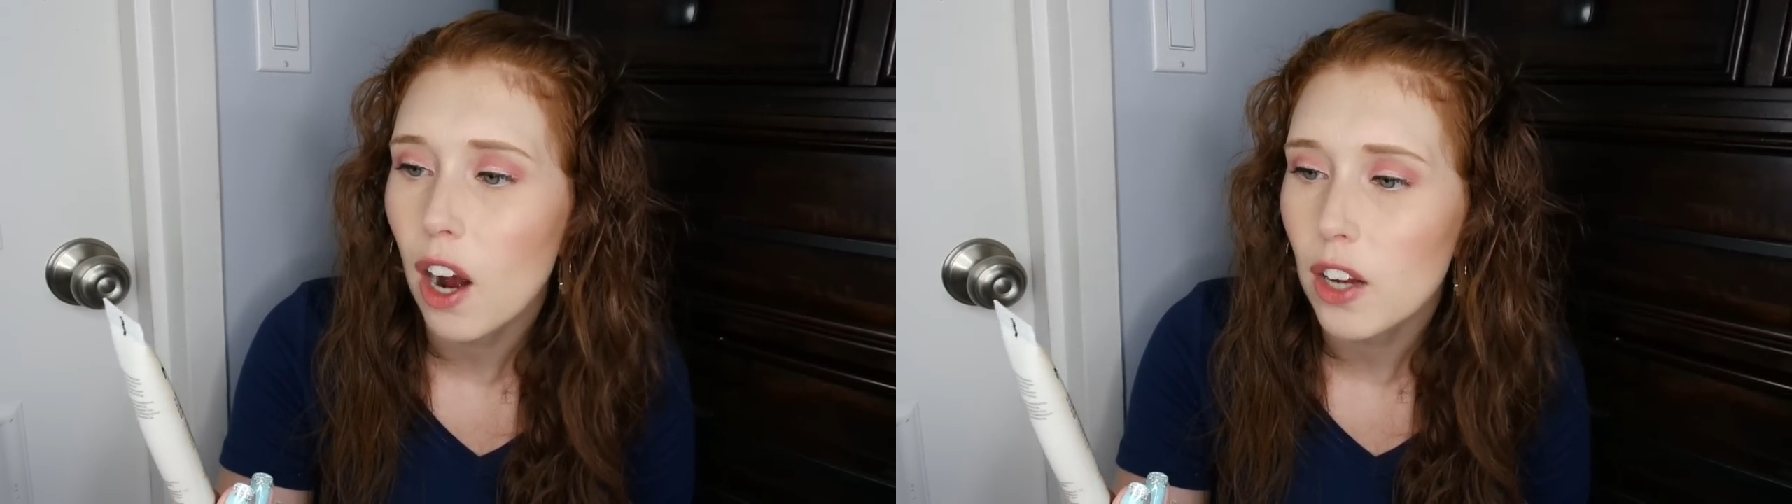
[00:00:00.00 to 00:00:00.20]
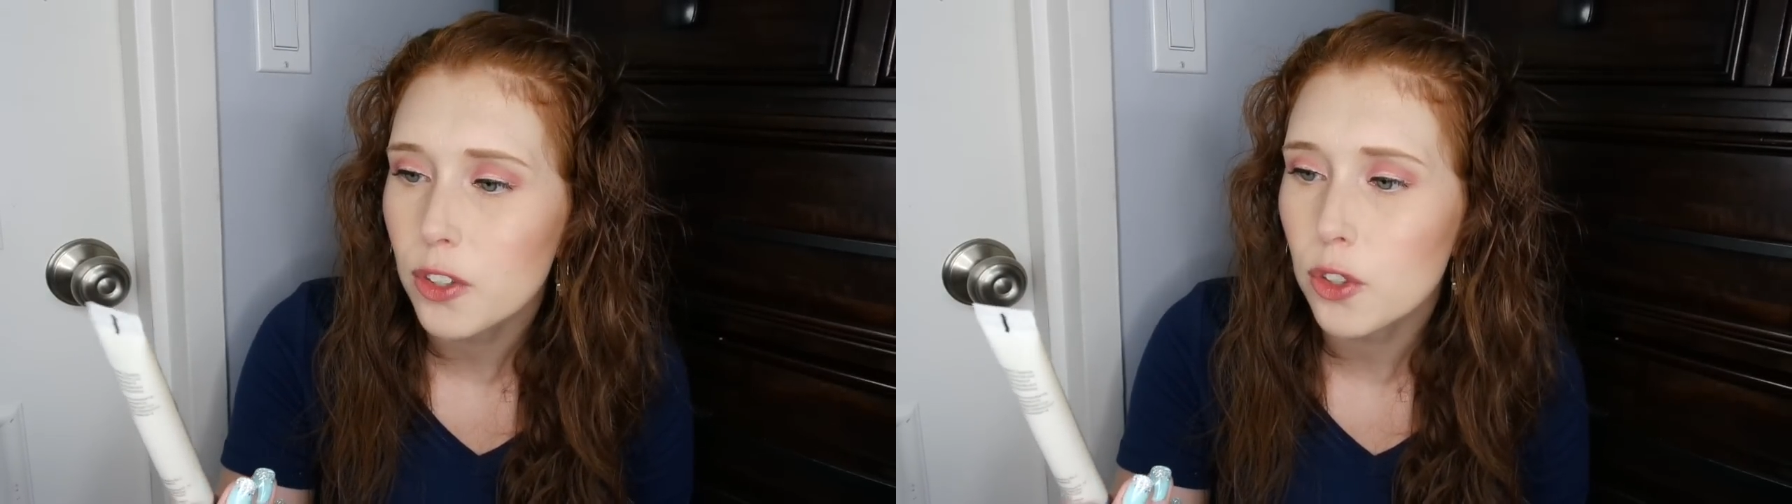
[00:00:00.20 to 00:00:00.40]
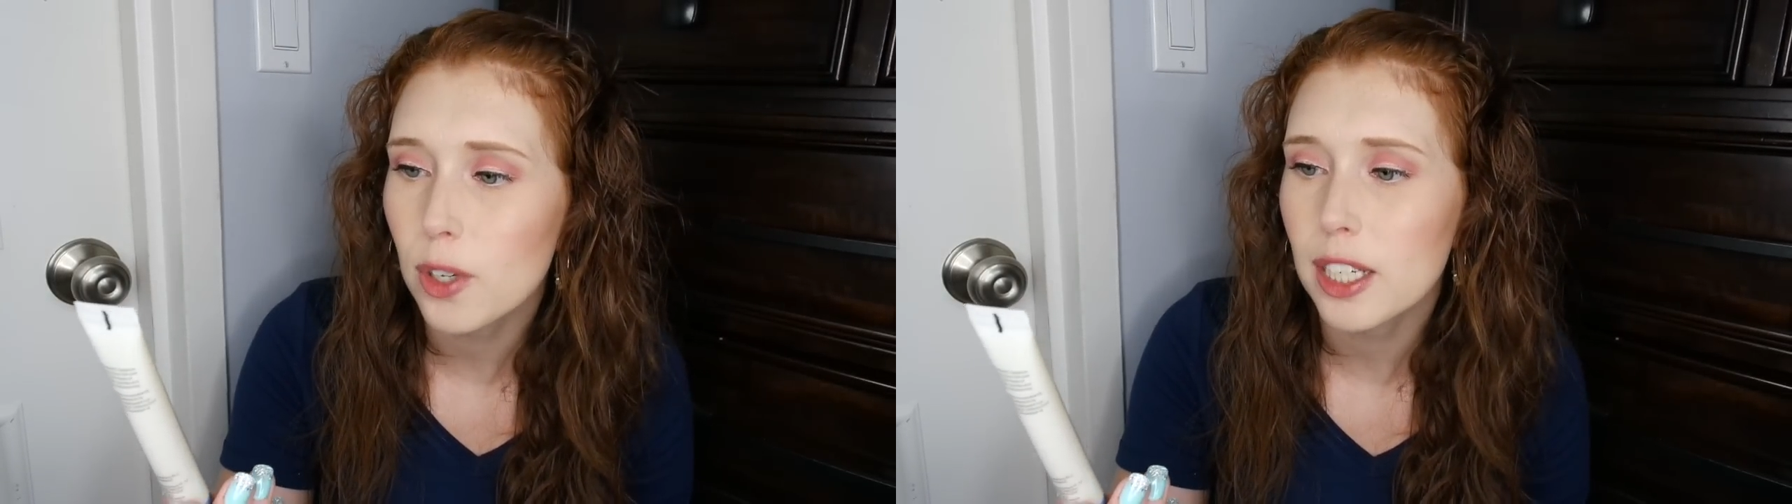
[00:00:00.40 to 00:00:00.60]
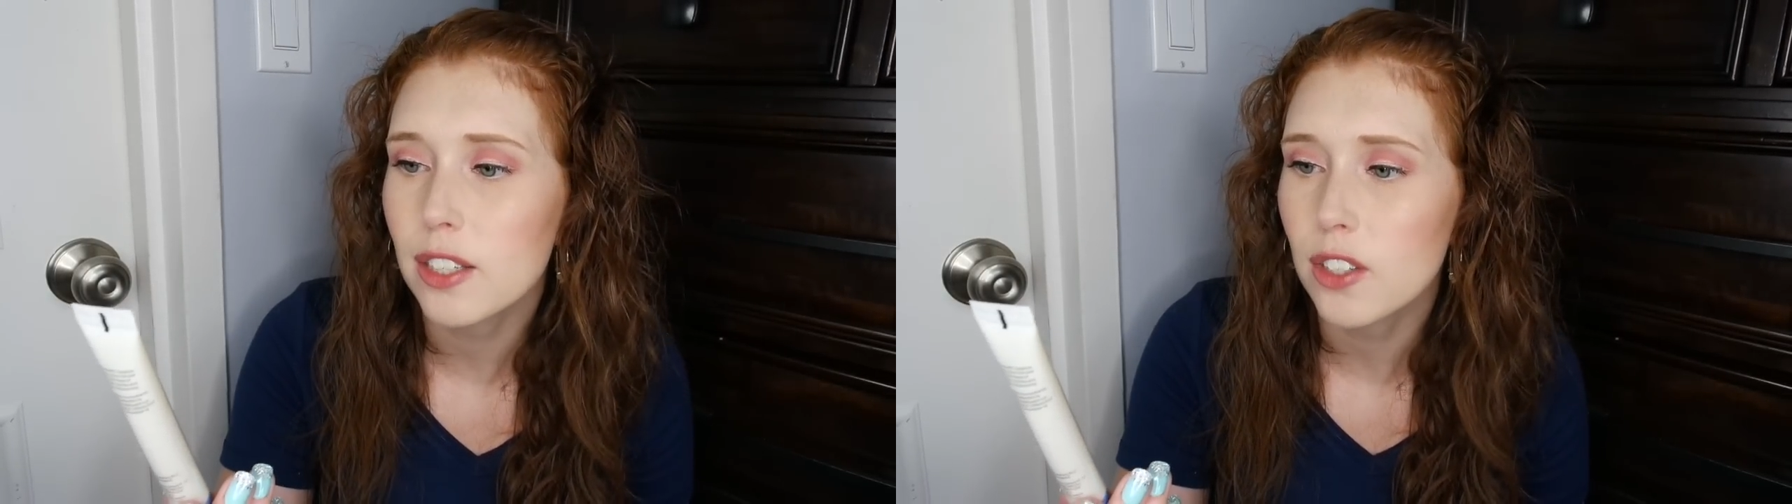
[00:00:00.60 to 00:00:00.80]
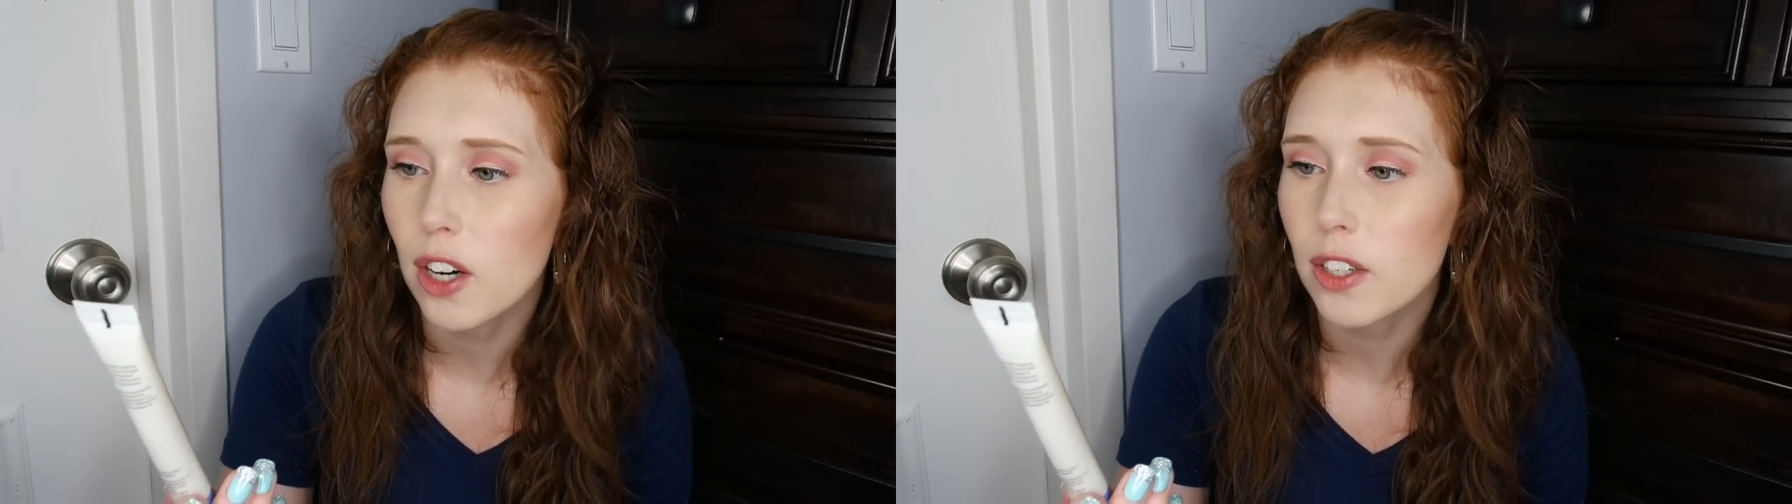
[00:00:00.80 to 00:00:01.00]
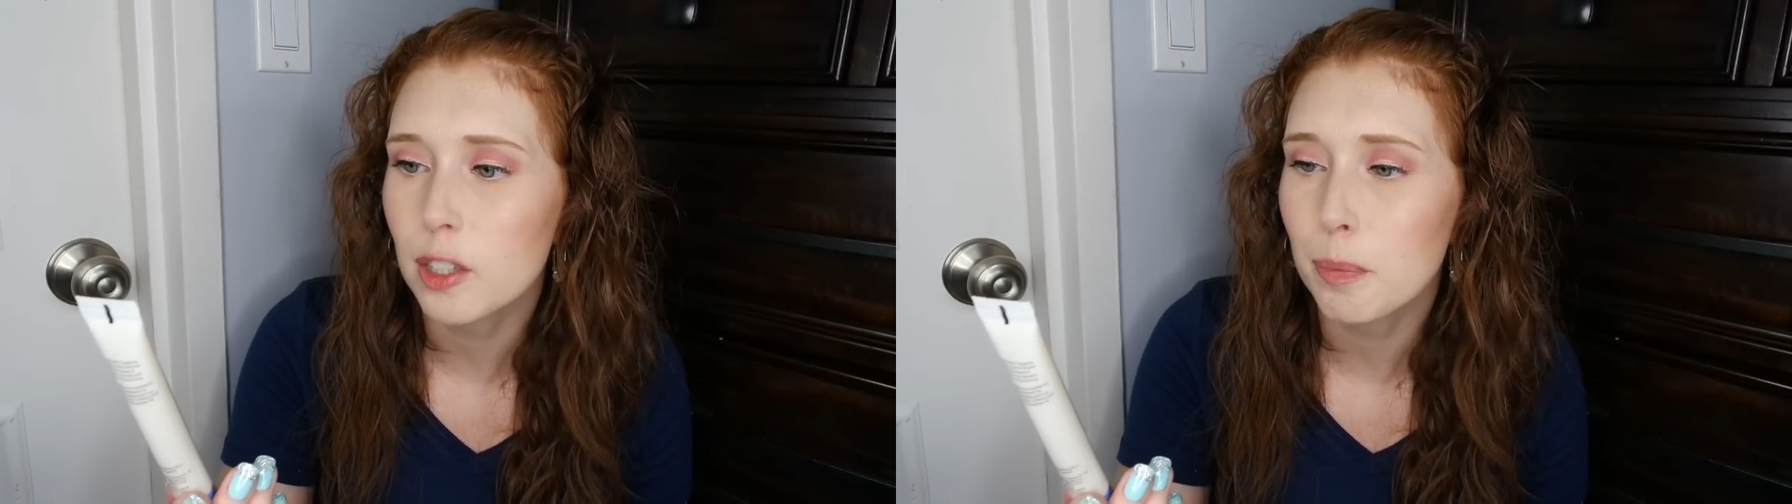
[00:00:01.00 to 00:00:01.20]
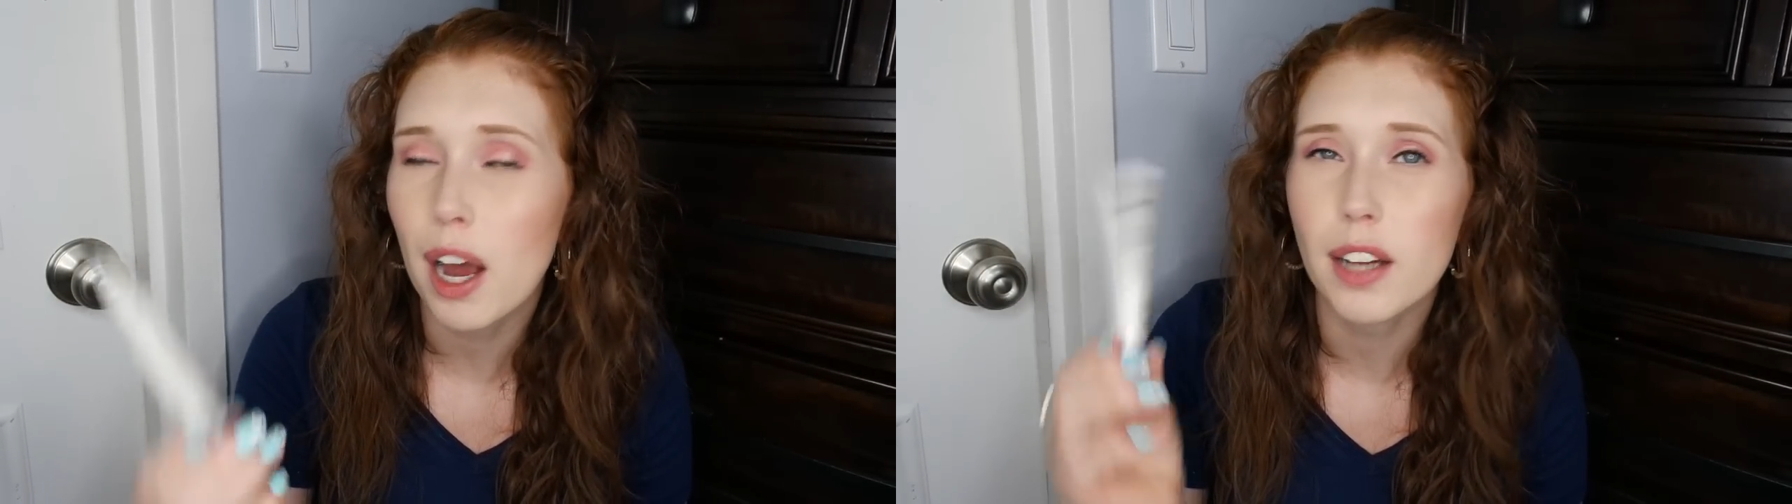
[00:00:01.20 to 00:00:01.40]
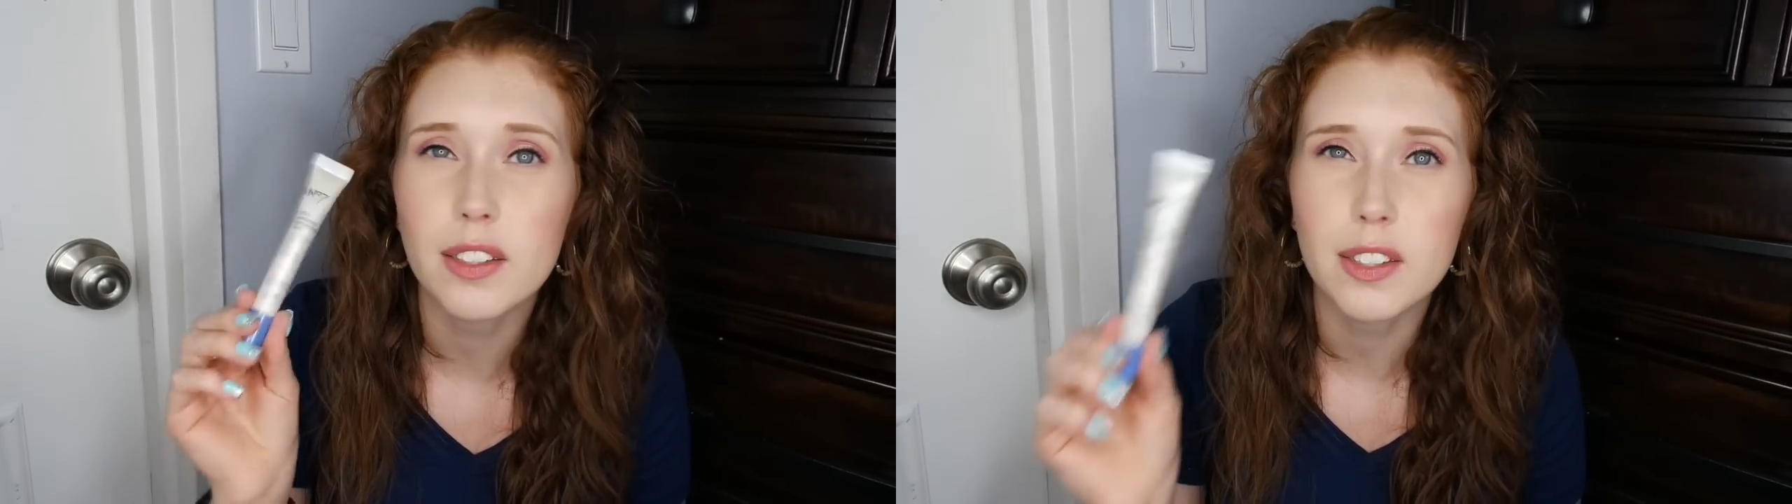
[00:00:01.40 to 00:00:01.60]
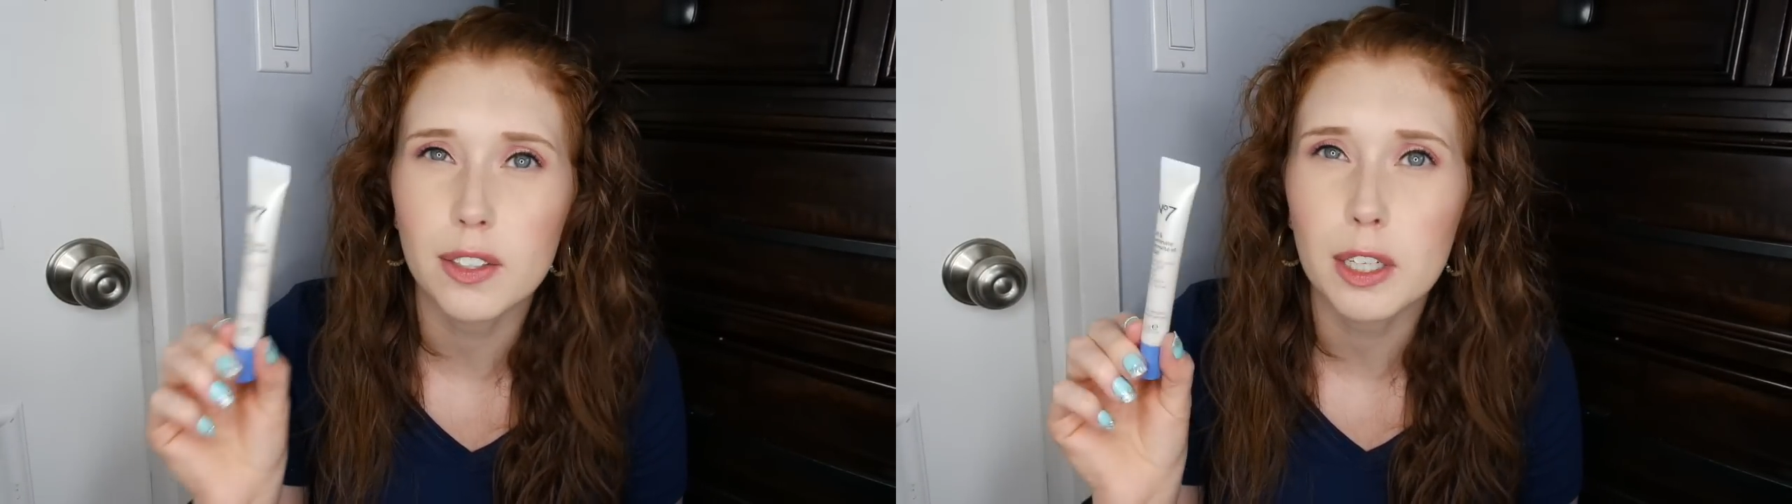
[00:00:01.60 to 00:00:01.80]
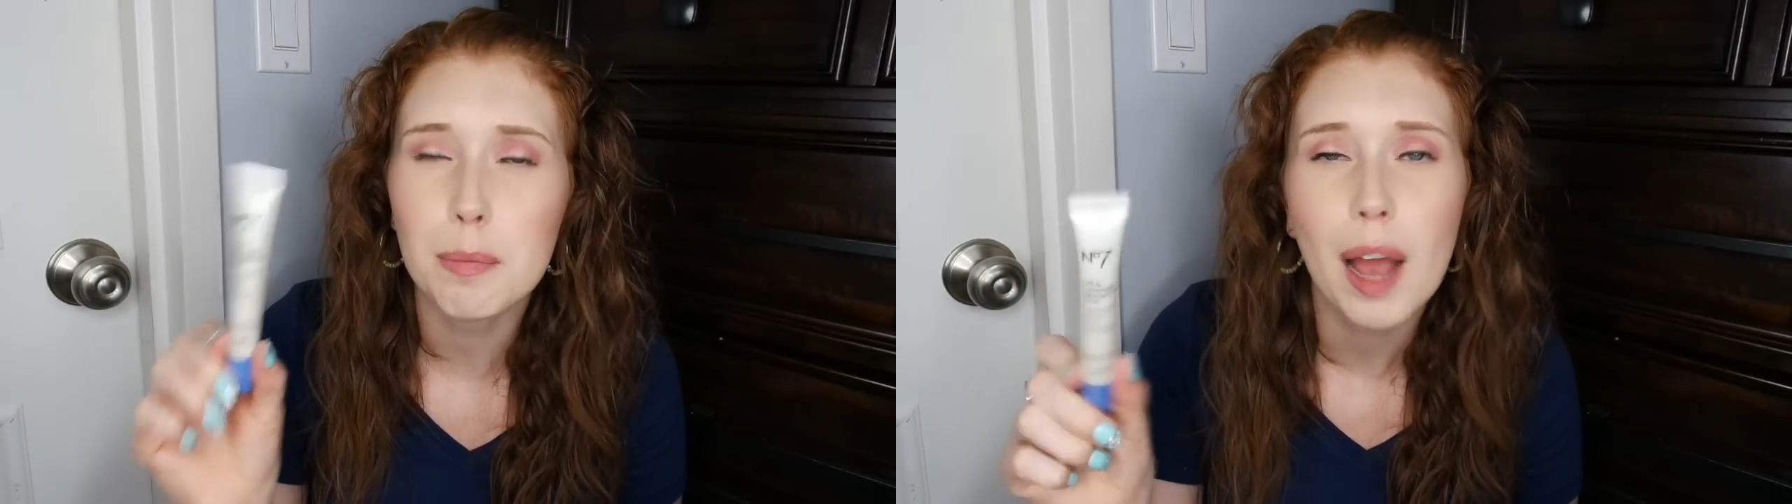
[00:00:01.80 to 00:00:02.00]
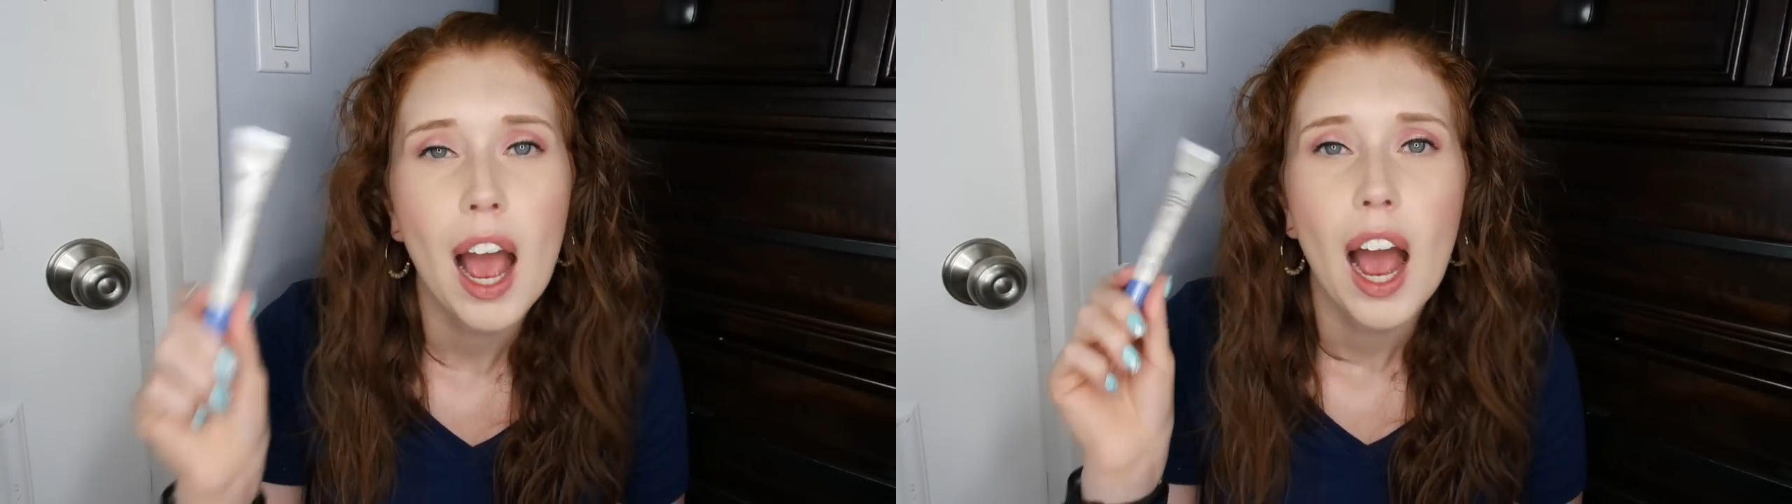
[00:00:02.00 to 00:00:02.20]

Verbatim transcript: Concentrated Dark Spot Serum.